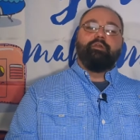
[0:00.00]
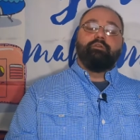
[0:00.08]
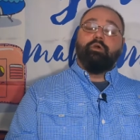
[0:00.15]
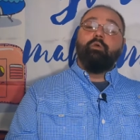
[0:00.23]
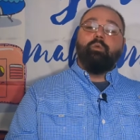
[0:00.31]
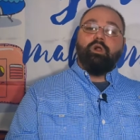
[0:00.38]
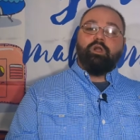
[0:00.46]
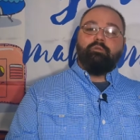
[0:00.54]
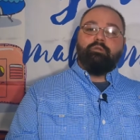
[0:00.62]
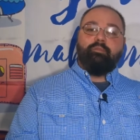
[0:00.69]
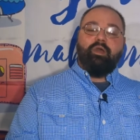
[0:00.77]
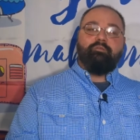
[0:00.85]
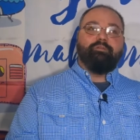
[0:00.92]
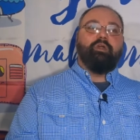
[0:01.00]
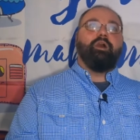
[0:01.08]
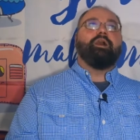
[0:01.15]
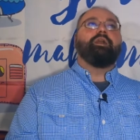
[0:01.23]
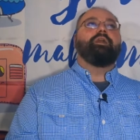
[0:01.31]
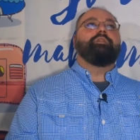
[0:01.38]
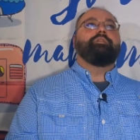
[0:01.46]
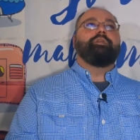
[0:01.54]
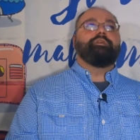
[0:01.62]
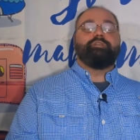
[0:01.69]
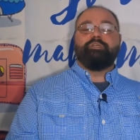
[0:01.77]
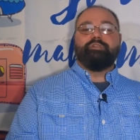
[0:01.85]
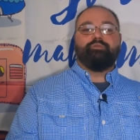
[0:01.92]
So welcome to my vlog.
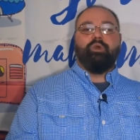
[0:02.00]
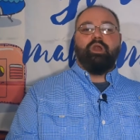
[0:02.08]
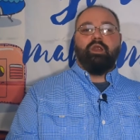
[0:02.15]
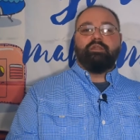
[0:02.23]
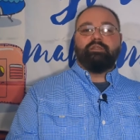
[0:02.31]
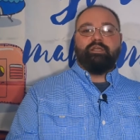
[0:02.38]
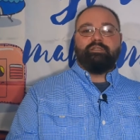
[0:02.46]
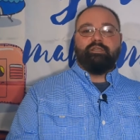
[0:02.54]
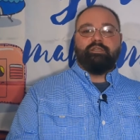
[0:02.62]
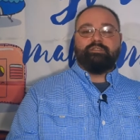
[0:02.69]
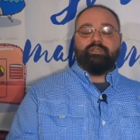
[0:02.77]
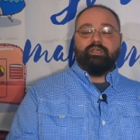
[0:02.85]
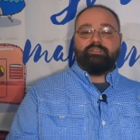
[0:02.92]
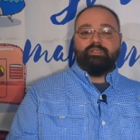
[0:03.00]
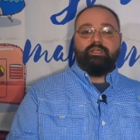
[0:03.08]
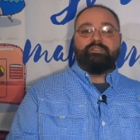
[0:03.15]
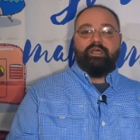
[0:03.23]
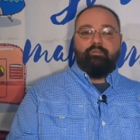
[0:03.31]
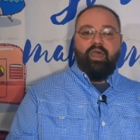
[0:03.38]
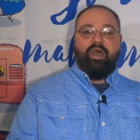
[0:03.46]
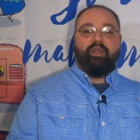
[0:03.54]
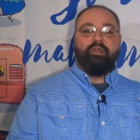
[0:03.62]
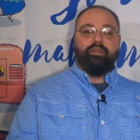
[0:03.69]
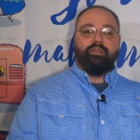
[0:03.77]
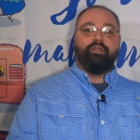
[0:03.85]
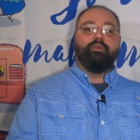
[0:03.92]
This is where I'd like to discuss things that
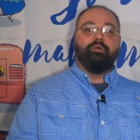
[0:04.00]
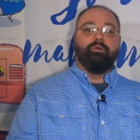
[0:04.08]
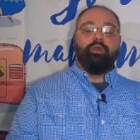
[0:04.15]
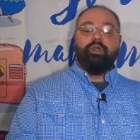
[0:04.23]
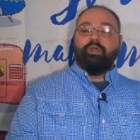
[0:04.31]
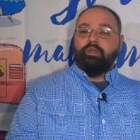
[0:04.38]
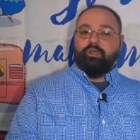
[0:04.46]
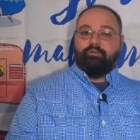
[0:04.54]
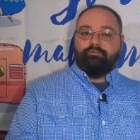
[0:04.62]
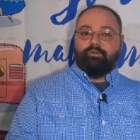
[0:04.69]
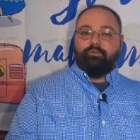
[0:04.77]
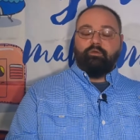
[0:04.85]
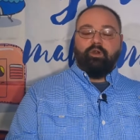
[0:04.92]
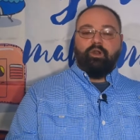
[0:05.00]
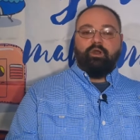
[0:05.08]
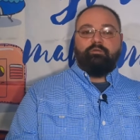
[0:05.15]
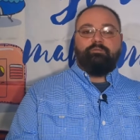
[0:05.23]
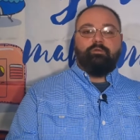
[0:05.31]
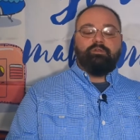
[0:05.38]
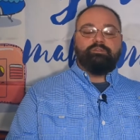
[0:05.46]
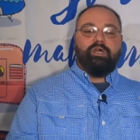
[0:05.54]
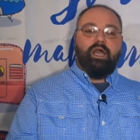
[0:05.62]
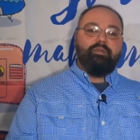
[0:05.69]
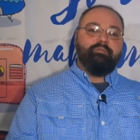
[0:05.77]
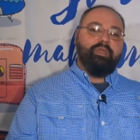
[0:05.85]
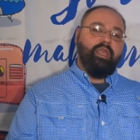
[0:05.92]
matter to you. If you are a
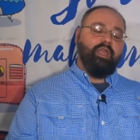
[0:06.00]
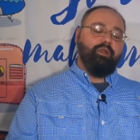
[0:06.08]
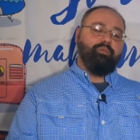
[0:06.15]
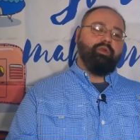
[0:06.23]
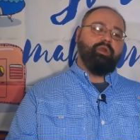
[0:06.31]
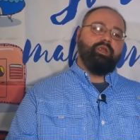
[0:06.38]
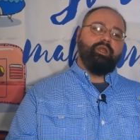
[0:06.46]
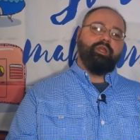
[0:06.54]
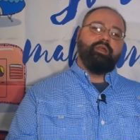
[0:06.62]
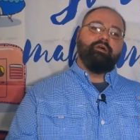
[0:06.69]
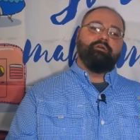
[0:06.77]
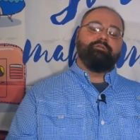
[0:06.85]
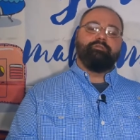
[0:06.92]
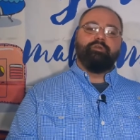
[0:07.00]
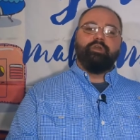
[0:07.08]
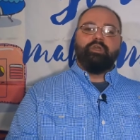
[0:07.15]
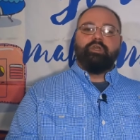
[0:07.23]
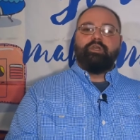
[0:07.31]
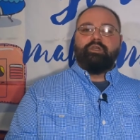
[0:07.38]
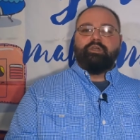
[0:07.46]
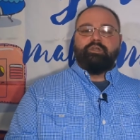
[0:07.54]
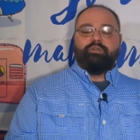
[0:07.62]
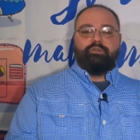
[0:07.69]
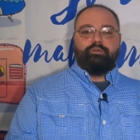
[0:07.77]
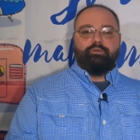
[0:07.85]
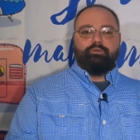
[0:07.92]
full-time camper, if
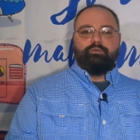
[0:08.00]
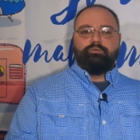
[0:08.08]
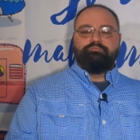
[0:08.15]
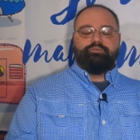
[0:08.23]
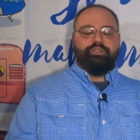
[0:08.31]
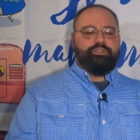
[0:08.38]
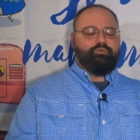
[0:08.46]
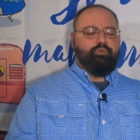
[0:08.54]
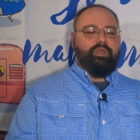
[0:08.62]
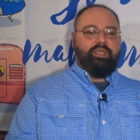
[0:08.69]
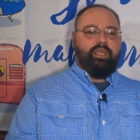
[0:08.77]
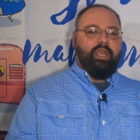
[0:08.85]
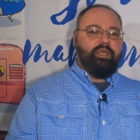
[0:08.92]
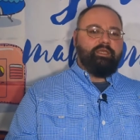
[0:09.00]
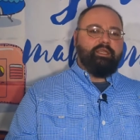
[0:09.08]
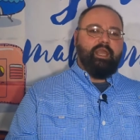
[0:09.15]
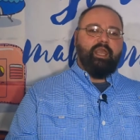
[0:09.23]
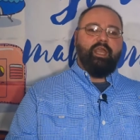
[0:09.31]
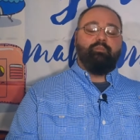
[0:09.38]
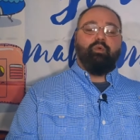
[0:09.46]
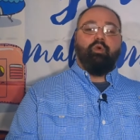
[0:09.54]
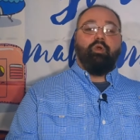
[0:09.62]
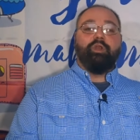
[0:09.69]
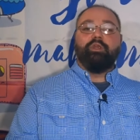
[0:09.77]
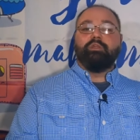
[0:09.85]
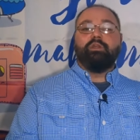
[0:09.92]
you just weekend camp,
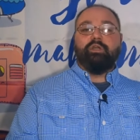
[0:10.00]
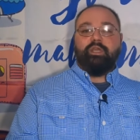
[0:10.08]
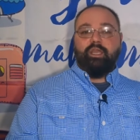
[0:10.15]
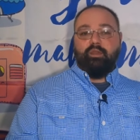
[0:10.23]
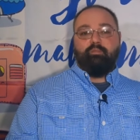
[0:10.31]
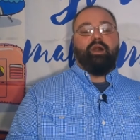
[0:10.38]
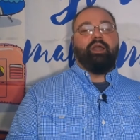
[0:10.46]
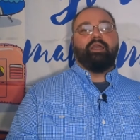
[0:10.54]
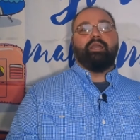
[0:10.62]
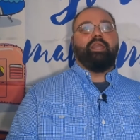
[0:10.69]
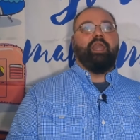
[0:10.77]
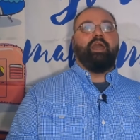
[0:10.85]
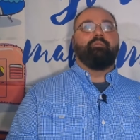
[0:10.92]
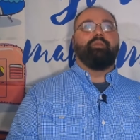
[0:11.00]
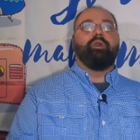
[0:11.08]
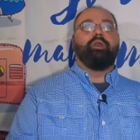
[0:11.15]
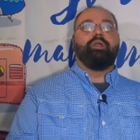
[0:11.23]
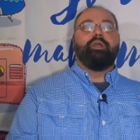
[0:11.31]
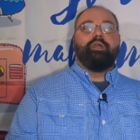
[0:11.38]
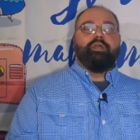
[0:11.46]
or you're looking at buying a camper.